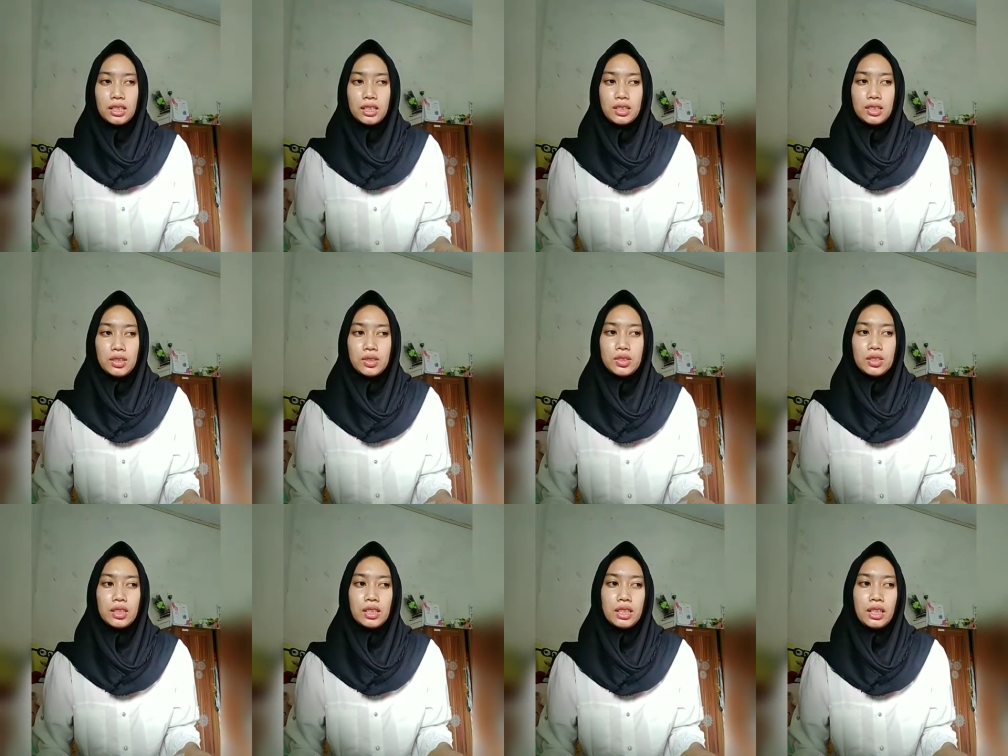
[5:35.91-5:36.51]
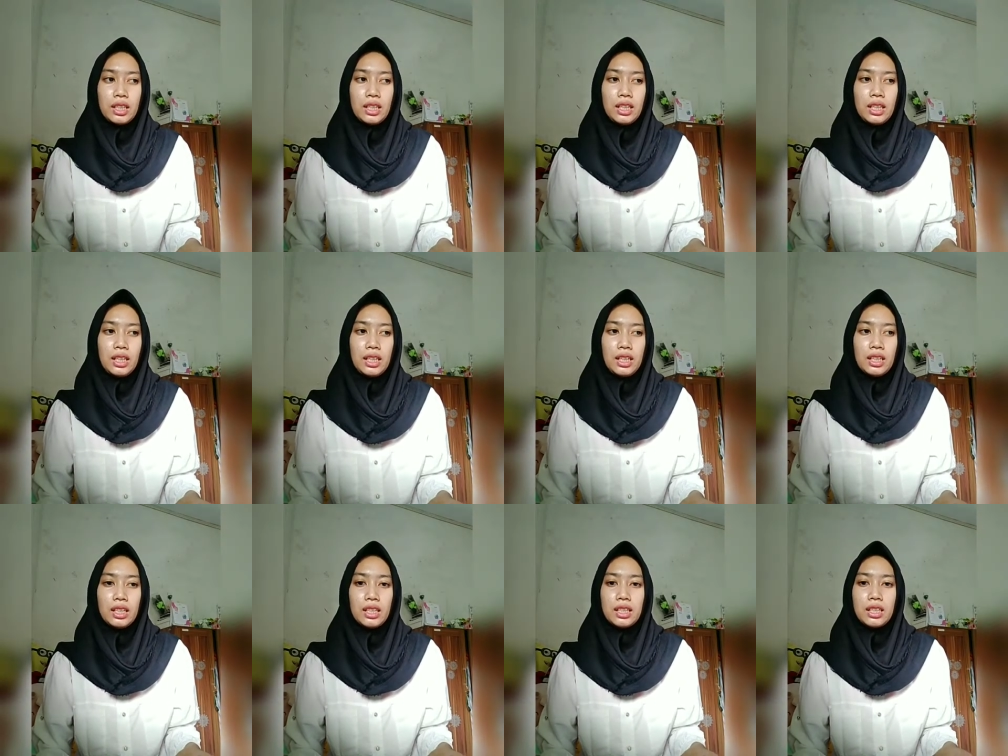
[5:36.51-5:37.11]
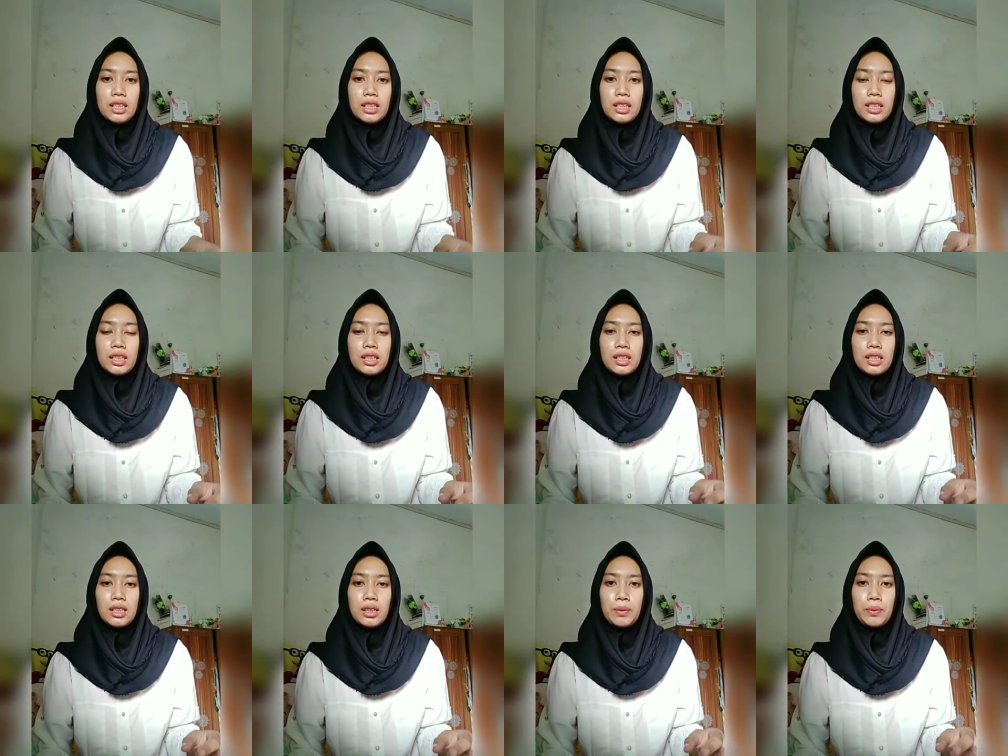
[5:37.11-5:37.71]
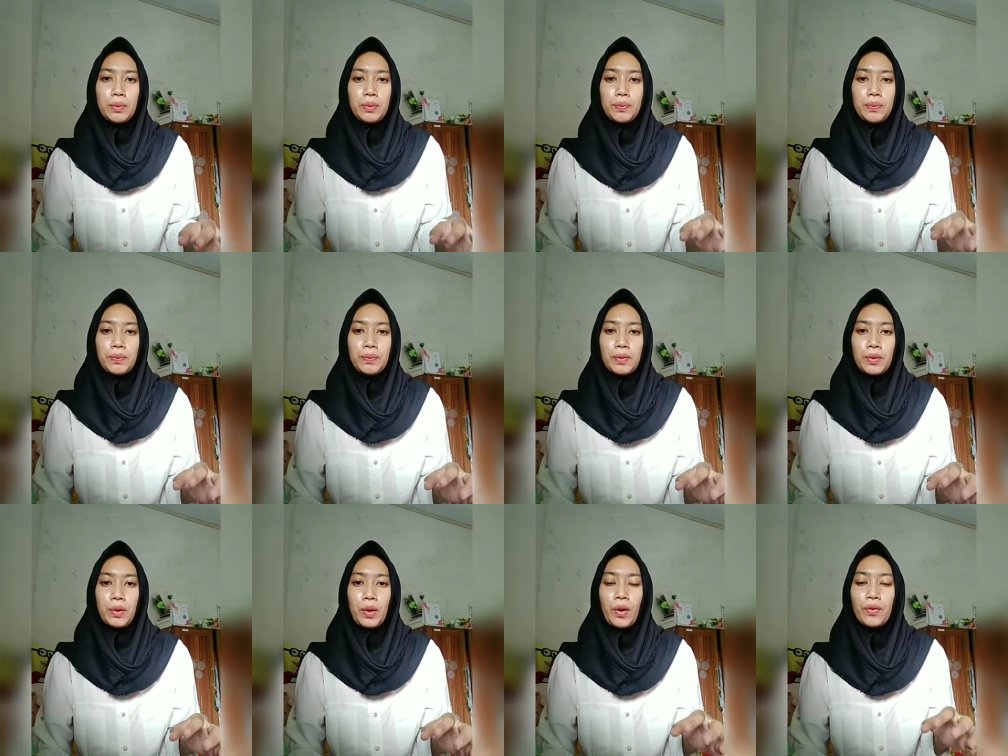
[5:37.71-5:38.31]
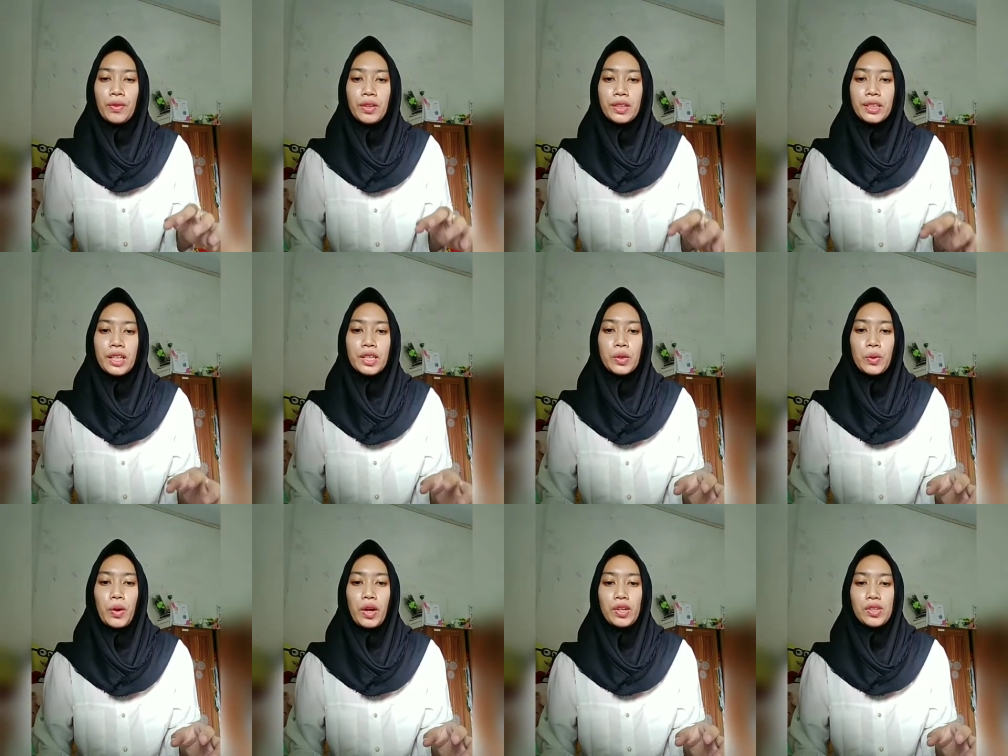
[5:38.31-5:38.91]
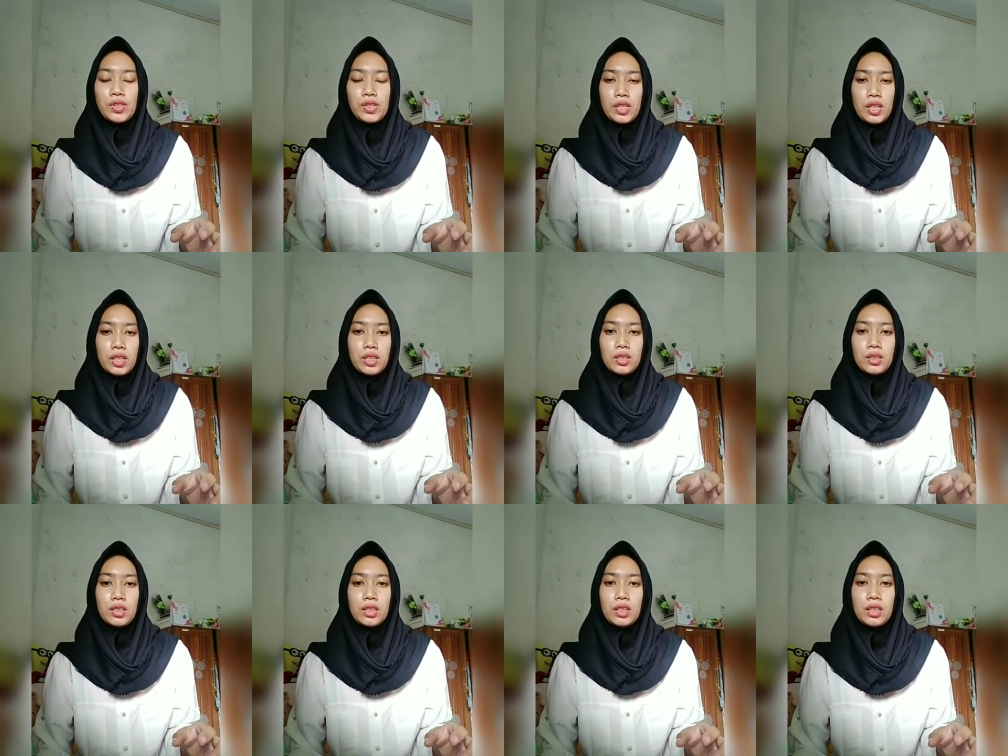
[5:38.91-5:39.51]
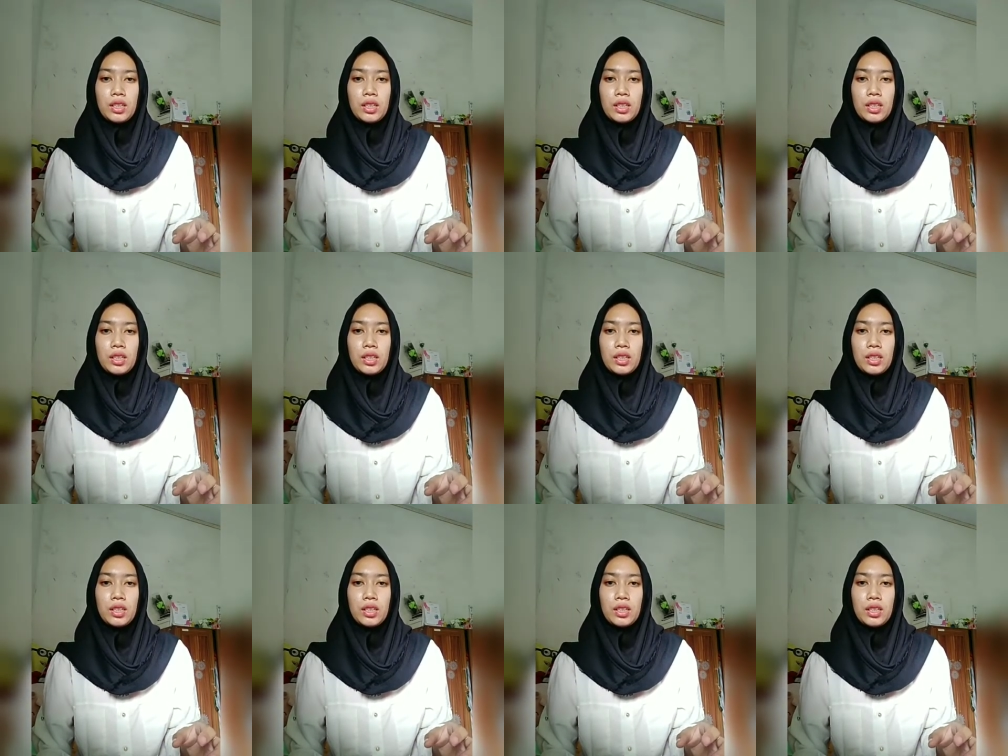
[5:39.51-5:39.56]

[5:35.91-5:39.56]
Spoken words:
Usually convergent question